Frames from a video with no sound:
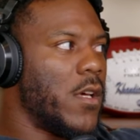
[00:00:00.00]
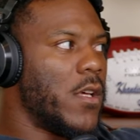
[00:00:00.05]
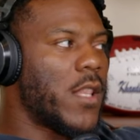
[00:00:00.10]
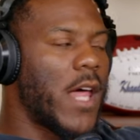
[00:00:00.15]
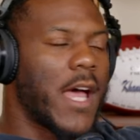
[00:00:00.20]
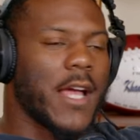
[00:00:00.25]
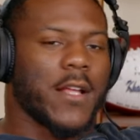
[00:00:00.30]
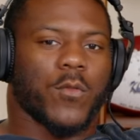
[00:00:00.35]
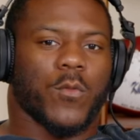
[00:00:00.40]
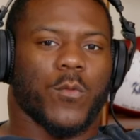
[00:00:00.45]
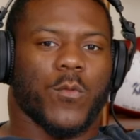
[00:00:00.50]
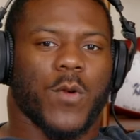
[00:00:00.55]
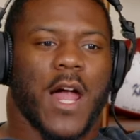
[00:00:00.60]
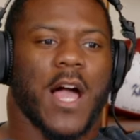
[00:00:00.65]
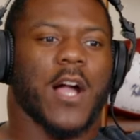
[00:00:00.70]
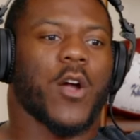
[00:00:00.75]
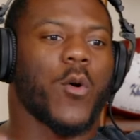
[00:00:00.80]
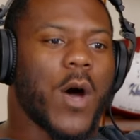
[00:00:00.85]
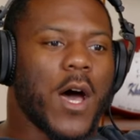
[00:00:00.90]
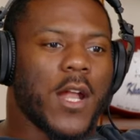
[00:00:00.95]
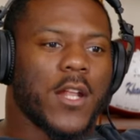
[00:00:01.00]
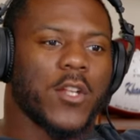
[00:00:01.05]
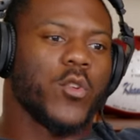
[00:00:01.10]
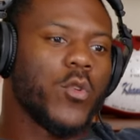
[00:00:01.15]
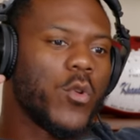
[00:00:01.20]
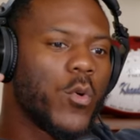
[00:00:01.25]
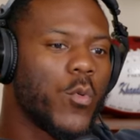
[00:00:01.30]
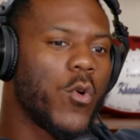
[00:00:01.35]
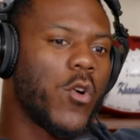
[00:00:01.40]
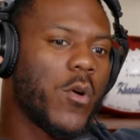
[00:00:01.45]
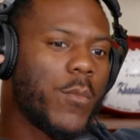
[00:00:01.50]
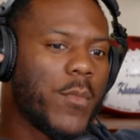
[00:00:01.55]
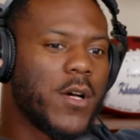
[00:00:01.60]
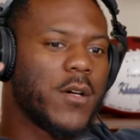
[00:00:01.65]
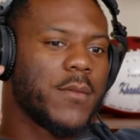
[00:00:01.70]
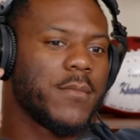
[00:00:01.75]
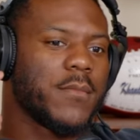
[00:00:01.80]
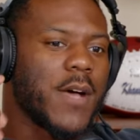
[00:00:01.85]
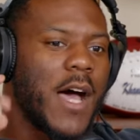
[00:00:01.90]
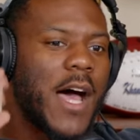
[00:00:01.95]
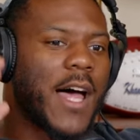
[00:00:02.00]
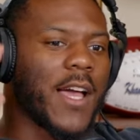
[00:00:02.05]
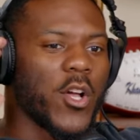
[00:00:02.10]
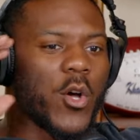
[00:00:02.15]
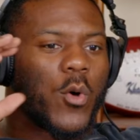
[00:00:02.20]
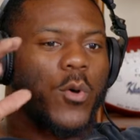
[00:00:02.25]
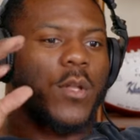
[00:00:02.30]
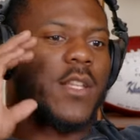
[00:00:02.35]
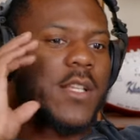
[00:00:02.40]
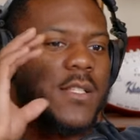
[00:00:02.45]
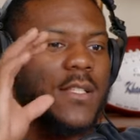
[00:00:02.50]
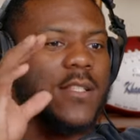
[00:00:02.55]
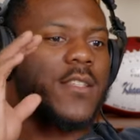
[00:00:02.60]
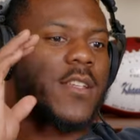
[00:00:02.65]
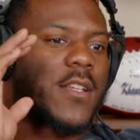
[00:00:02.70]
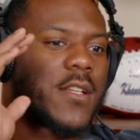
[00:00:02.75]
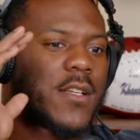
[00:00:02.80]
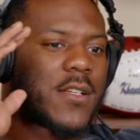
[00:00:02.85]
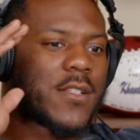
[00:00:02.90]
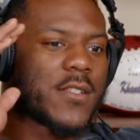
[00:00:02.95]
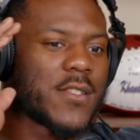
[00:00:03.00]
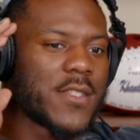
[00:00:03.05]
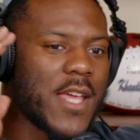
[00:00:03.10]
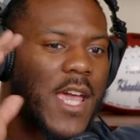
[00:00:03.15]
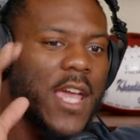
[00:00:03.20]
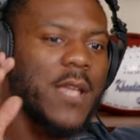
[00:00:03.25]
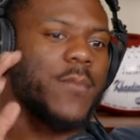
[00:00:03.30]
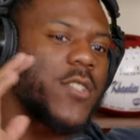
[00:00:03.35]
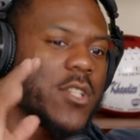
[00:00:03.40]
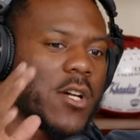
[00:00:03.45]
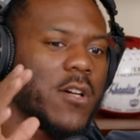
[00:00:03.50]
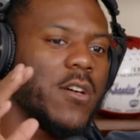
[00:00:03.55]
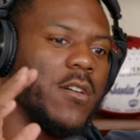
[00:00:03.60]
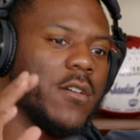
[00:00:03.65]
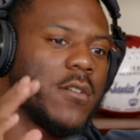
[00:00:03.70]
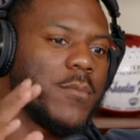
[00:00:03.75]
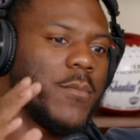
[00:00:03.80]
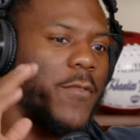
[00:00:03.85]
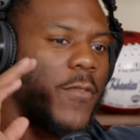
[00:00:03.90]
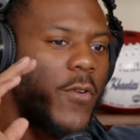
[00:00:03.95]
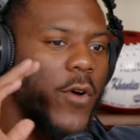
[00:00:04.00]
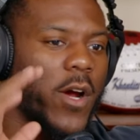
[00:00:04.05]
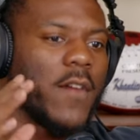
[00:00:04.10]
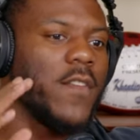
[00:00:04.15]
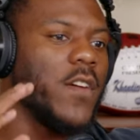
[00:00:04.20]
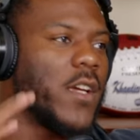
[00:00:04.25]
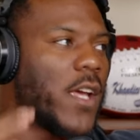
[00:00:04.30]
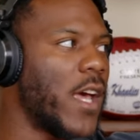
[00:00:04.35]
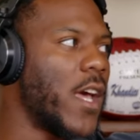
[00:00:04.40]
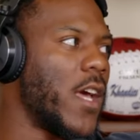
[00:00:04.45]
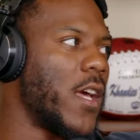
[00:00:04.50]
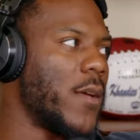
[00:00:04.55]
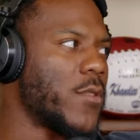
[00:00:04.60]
Like, when I go out and do the warm-up, I go and listen to the same song before every game.